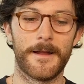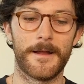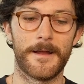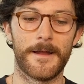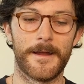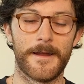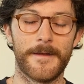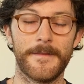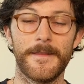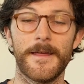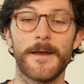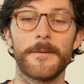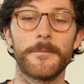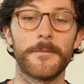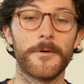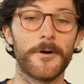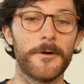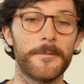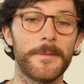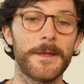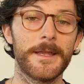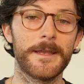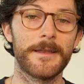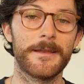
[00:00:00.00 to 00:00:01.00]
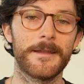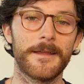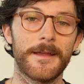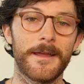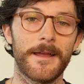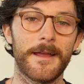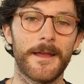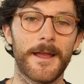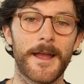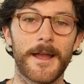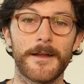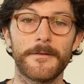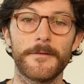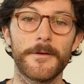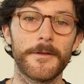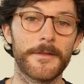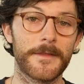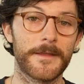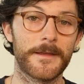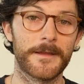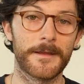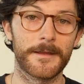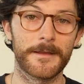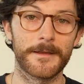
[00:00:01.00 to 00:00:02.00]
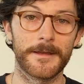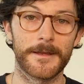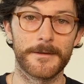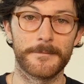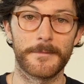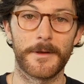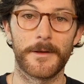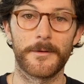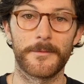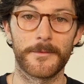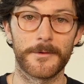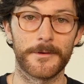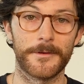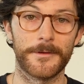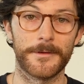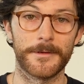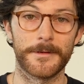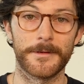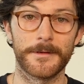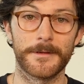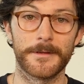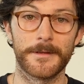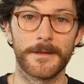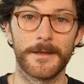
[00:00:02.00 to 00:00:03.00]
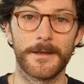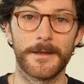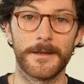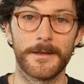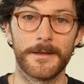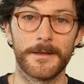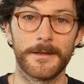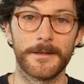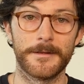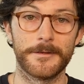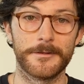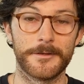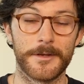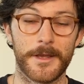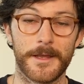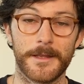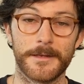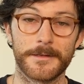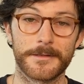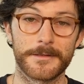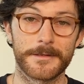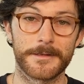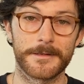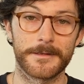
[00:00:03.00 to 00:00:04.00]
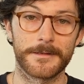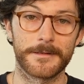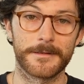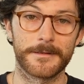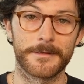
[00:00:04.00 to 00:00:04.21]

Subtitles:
In that moment, everything in my world changed.